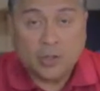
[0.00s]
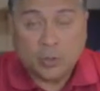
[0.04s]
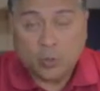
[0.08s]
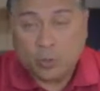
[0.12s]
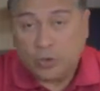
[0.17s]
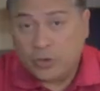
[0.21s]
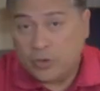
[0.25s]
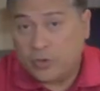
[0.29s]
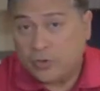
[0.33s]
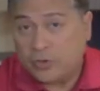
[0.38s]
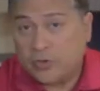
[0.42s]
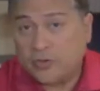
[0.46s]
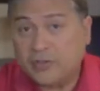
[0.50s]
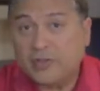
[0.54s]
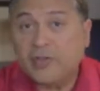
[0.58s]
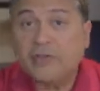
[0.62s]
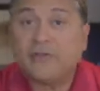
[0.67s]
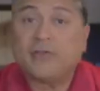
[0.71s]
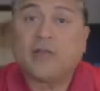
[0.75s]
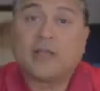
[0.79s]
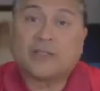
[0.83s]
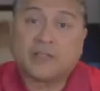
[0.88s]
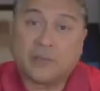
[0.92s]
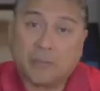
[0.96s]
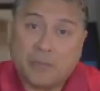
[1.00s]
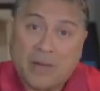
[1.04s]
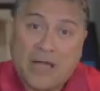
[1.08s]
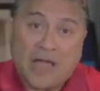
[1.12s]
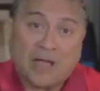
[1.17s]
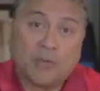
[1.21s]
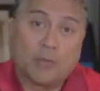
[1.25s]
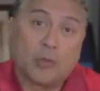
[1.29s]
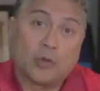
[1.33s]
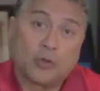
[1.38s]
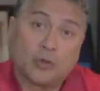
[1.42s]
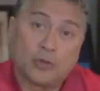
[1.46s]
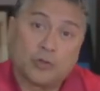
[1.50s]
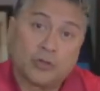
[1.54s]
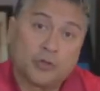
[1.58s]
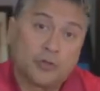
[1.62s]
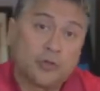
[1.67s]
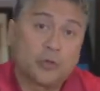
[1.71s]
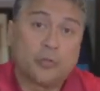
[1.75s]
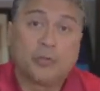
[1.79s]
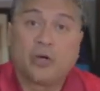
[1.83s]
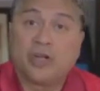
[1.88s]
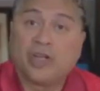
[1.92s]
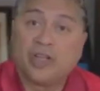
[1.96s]
when you receive as a pack bonus when
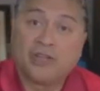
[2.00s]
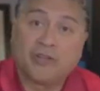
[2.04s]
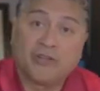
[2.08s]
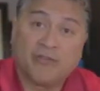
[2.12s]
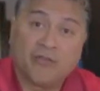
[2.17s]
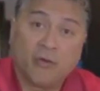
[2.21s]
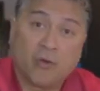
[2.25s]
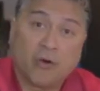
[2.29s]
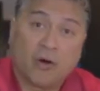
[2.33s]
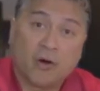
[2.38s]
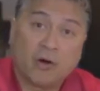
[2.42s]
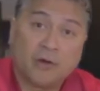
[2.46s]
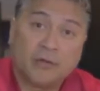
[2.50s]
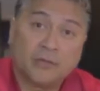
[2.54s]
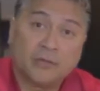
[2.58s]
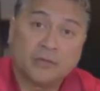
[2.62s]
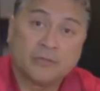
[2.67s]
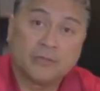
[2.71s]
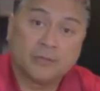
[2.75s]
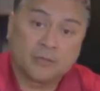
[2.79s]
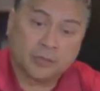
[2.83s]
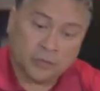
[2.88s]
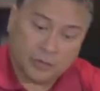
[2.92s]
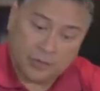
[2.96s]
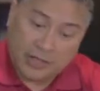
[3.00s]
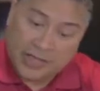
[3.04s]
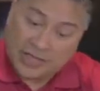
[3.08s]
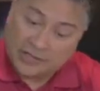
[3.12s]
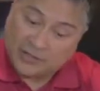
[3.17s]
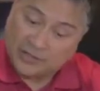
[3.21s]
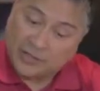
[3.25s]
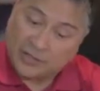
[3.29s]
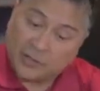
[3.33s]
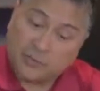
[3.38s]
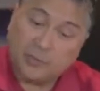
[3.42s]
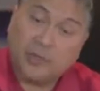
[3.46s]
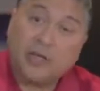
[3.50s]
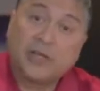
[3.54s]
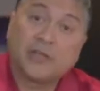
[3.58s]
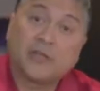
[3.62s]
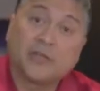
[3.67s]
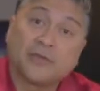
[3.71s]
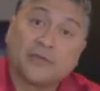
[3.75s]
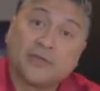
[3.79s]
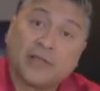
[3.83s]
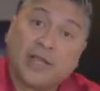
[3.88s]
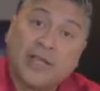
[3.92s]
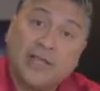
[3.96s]
you bring in the 4. So that's the
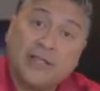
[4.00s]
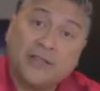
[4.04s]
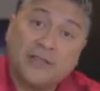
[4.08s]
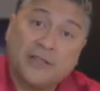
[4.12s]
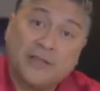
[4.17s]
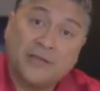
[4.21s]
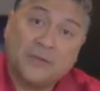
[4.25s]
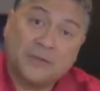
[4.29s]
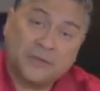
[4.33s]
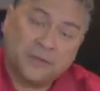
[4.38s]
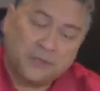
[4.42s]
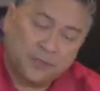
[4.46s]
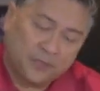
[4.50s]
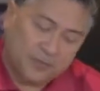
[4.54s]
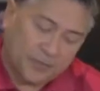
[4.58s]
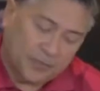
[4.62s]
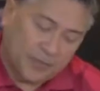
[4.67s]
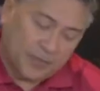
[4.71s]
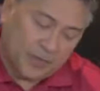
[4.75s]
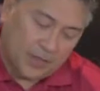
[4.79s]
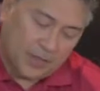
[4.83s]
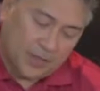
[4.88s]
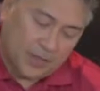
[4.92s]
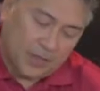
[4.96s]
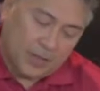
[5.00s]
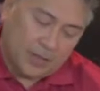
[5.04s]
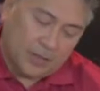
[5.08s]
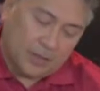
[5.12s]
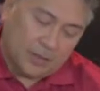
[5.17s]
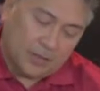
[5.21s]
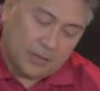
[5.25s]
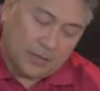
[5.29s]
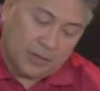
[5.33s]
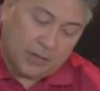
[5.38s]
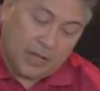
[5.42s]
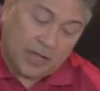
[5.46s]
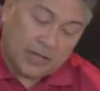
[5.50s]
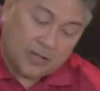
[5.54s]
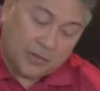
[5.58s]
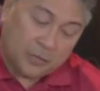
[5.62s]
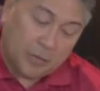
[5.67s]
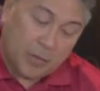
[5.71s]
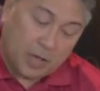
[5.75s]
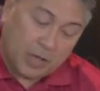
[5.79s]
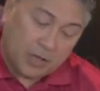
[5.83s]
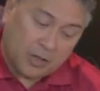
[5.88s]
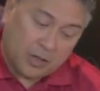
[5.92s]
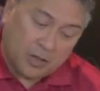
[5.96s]
explanation of the 80. The next
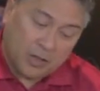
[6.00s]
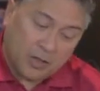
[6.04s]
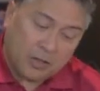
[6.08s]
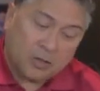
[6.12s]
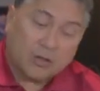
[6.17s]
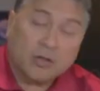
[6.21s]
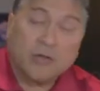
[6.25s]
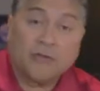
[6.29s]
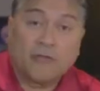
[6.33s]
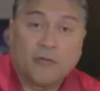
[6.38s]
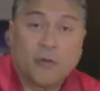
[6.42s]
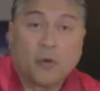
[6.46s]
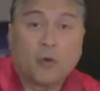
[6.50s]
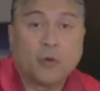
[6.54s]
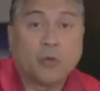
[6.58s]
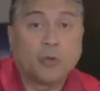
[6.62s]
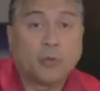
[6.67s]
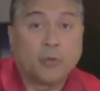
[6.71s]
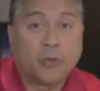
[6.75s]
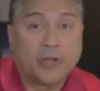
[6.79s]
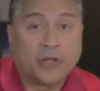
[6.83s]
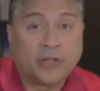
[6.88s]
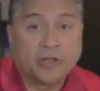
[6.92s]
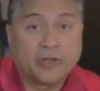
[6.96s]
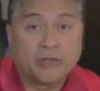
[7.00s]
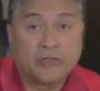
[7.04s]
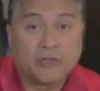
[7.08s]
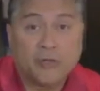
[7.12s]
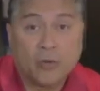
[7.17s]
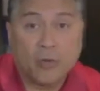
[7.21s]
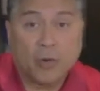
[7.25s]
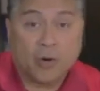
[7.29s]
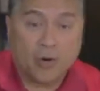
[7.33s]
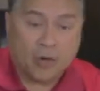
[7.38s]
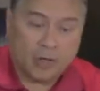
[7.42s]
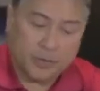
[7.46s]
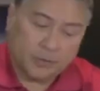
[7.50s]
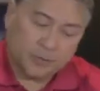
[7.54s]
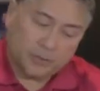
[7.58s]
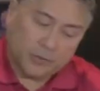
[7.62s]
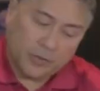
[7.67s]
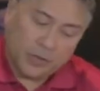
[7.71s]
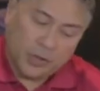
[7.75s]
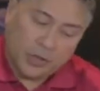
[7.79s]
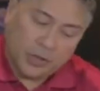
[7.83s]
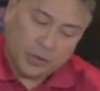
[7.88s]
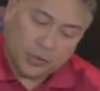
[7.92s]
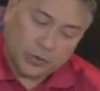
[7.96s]
month, the 4 will bring in the 4.
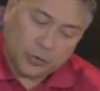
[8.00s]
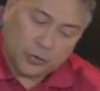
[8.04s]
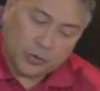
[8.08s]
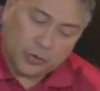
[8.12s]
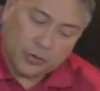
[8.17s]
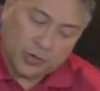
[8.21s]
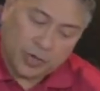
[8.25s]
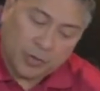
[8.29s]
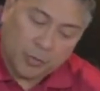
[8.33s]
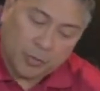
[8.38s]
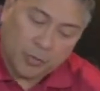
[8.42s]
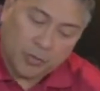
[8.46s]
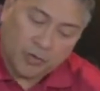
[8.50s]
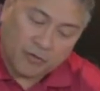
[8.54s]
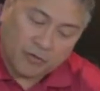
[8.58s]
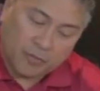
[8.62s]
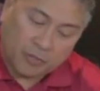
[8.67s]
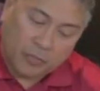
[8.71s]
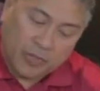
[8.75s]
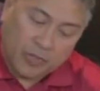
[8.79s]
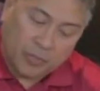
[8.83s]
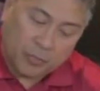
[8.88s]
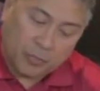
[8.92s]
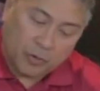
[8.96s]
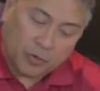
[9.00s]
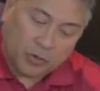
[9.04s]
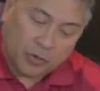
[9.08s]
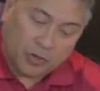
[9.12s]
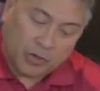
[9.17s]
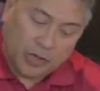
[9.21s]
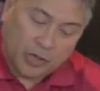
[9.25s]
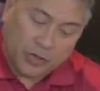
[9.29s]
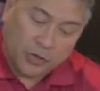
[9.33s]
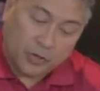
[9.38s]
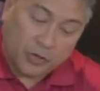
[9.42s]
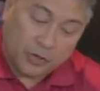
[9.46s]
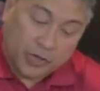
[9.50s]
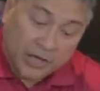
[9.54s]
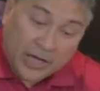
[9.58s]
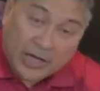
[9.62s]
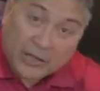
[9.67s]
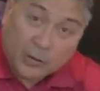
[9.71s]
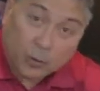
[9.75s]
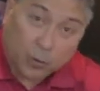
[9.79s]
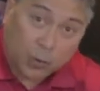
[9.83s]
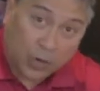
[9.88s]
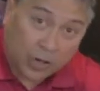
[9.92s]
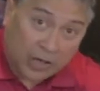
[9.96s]
So the number of people in your
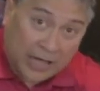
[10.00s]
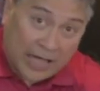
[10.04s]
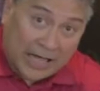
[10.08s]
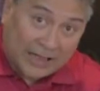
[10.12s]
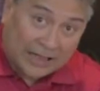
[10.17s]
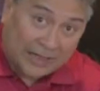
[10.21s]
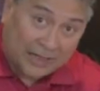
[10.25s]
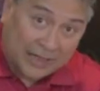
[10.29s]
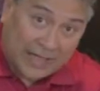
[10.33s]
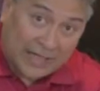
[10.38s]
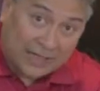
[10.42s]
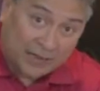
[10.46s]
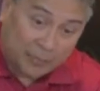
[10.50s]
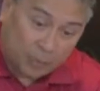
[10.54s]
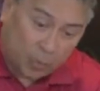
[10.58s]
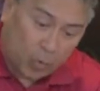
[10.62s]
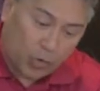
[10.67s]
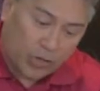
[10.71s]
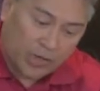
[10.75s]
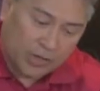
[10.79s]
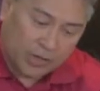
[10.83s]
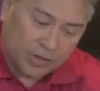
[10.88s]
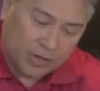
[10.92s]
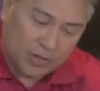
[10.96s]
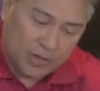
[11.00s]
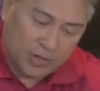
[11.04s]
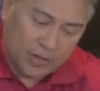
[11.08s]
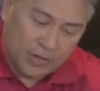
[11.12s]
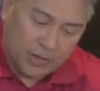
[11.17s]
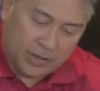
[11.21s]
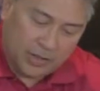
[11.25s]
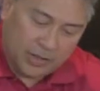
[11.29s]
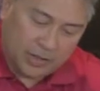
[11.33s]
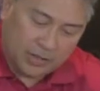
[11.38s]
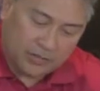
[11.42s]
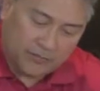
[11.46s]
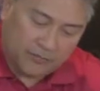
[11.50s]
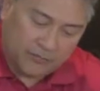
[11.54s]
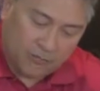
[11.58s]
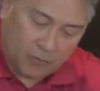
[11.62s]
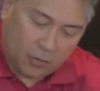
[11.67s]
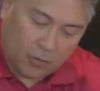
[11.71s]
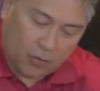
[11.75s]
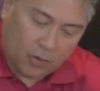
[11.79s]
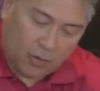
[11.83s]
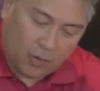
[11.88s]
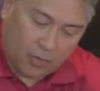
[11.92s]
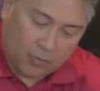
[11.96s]
network at that point is
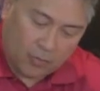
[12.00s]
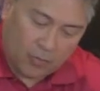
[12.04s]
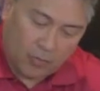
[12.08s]
4.